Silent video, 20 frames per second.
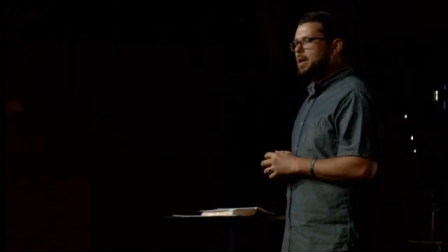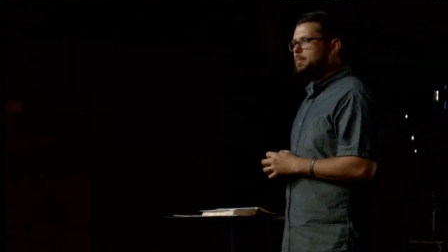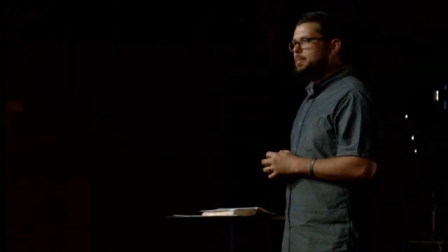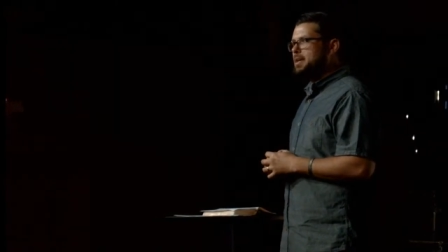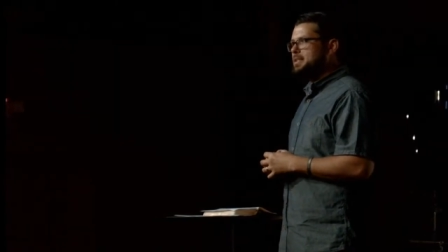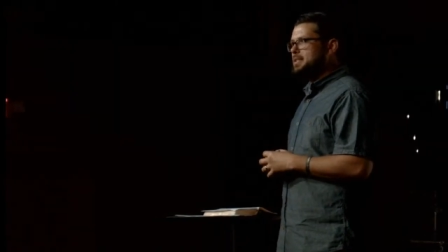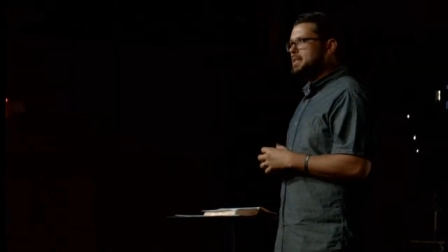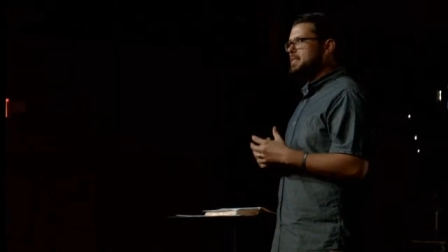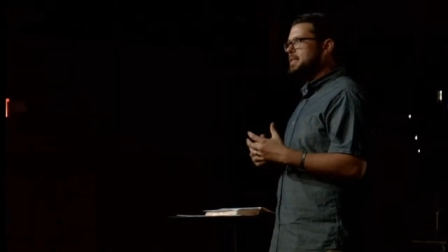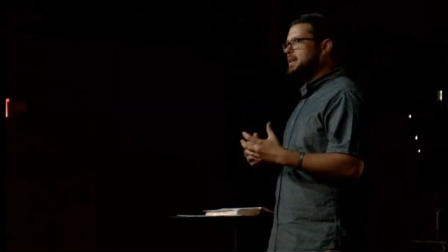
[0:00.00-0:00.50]

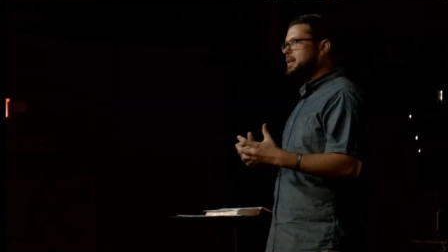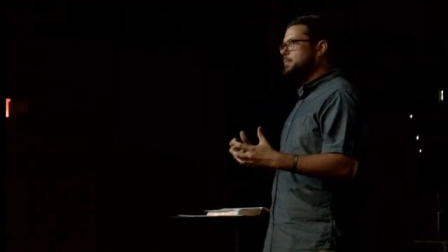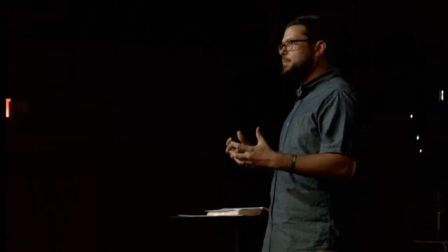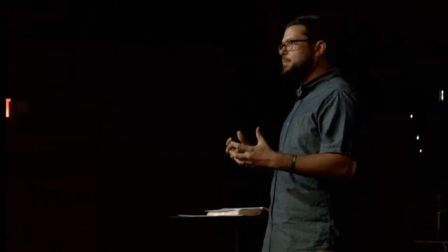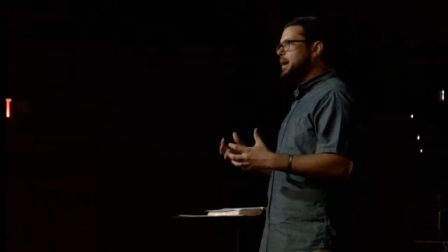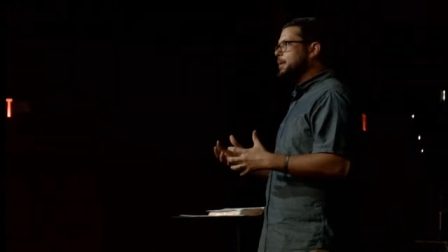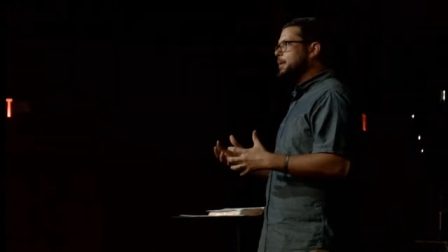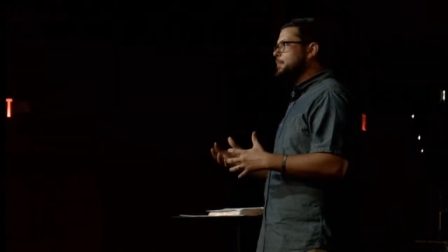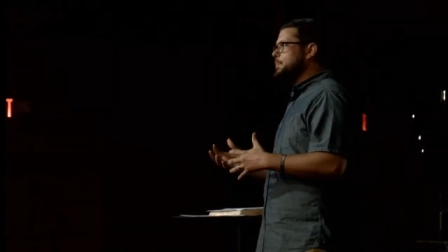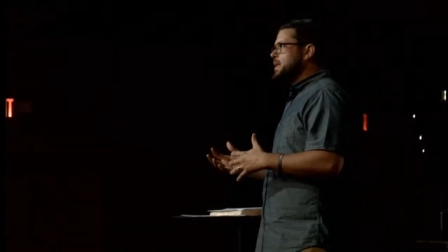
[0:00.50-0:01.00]
because I think
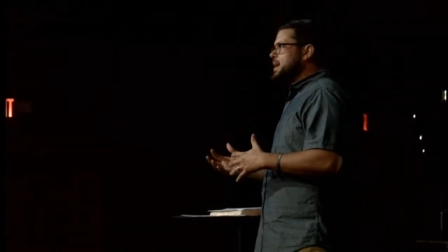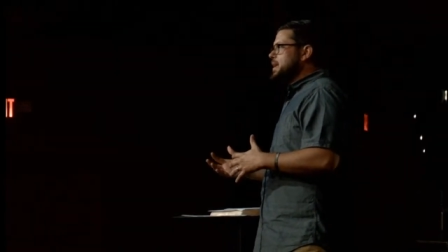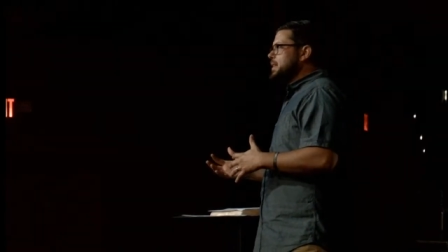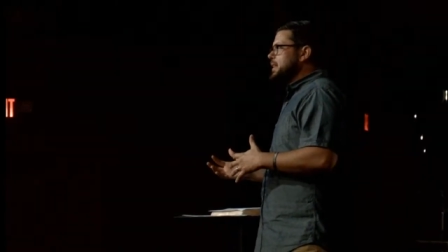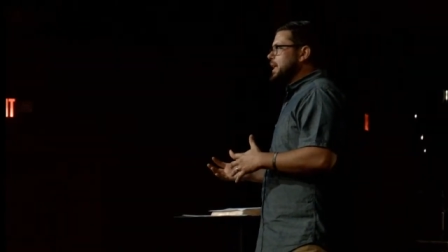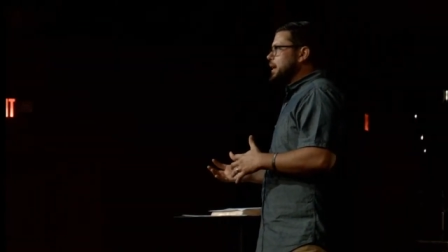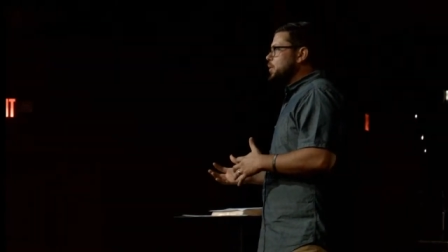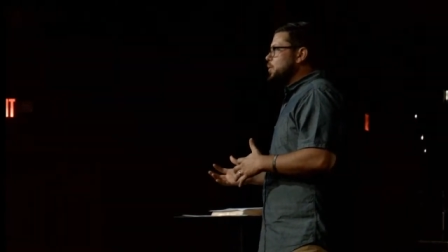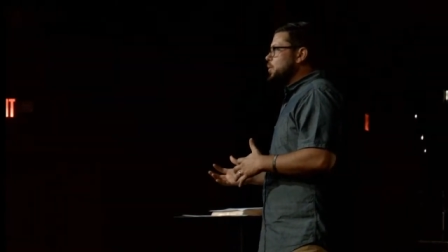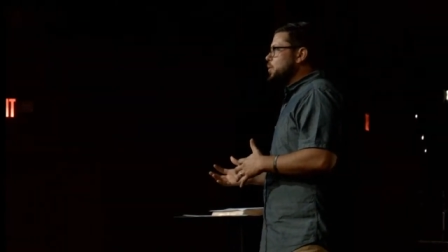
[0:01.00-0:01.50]
about
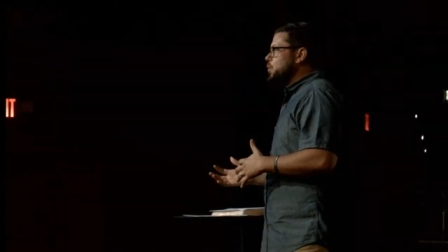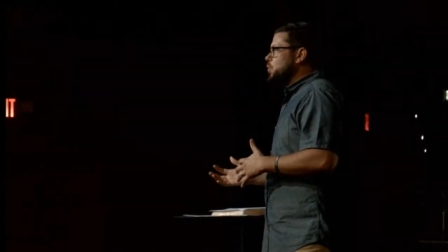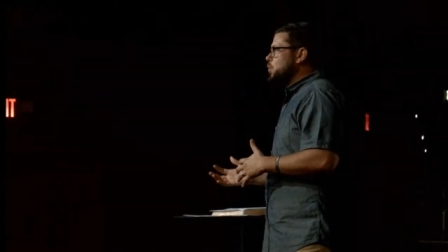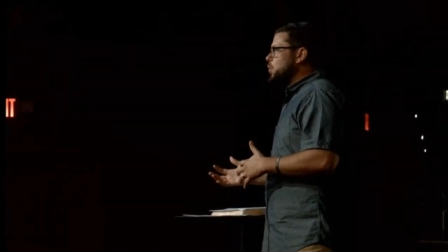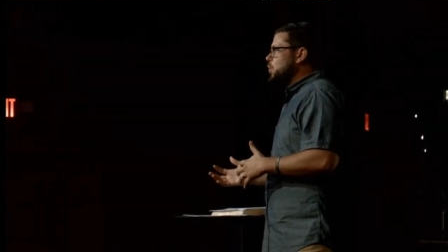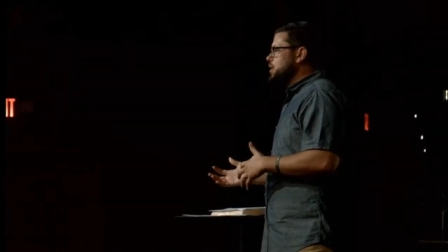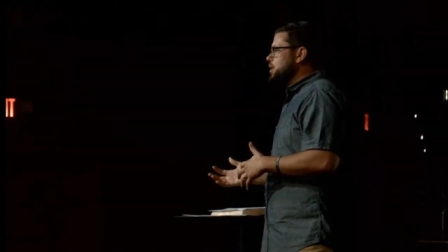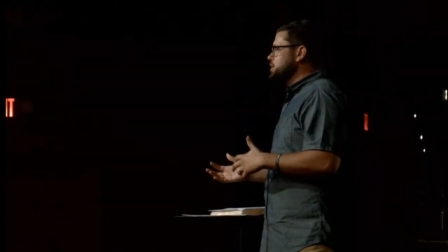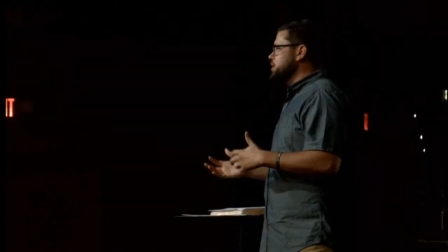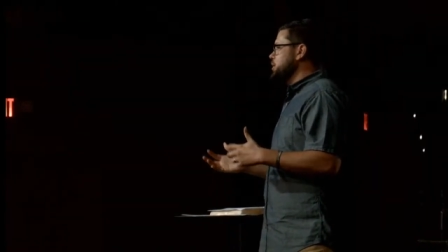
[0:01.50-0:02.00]
like
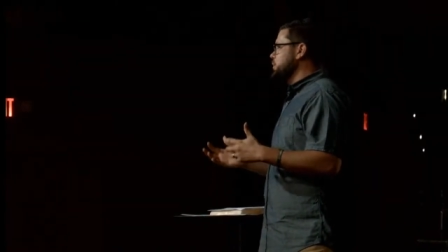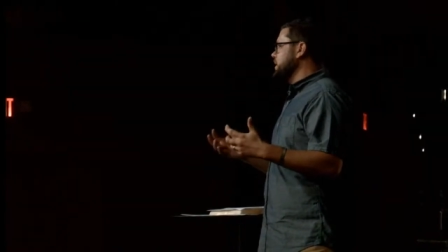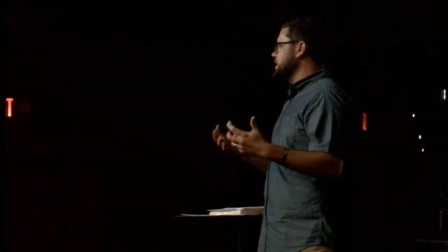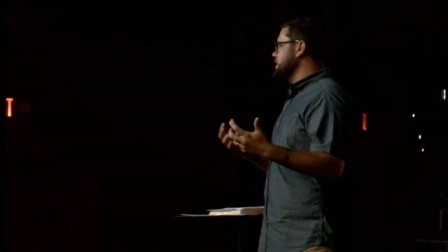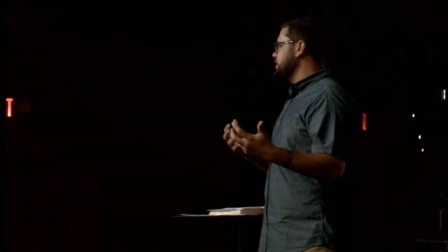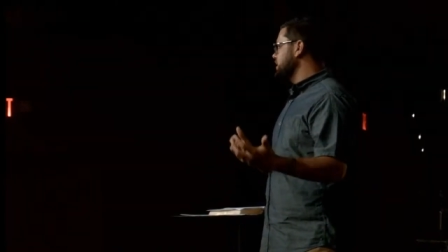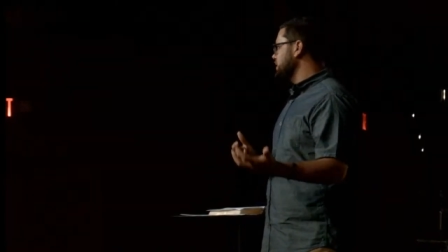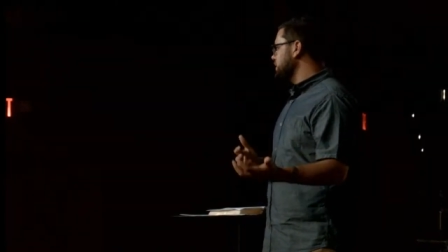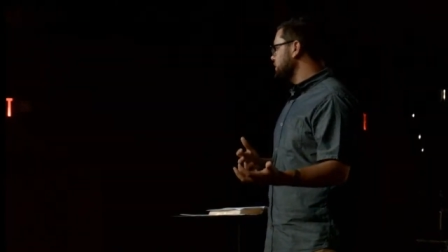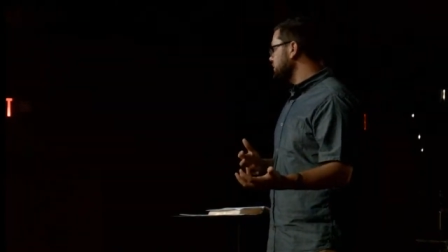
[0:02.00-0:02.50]
what do we
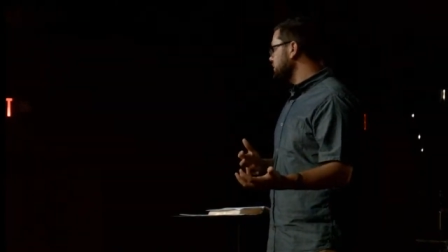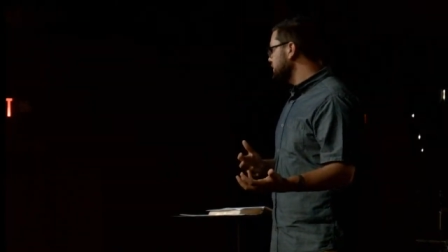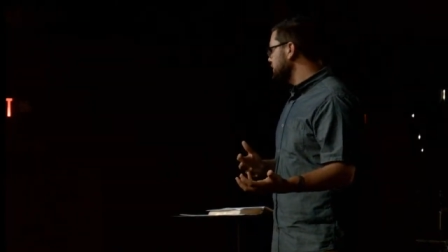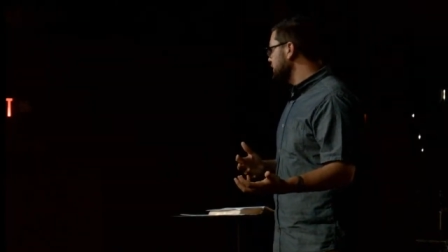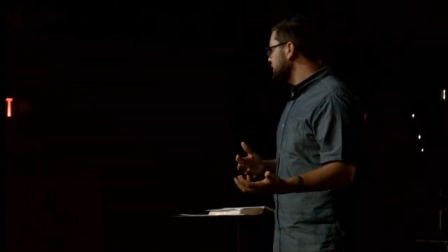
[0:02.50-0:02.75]
do?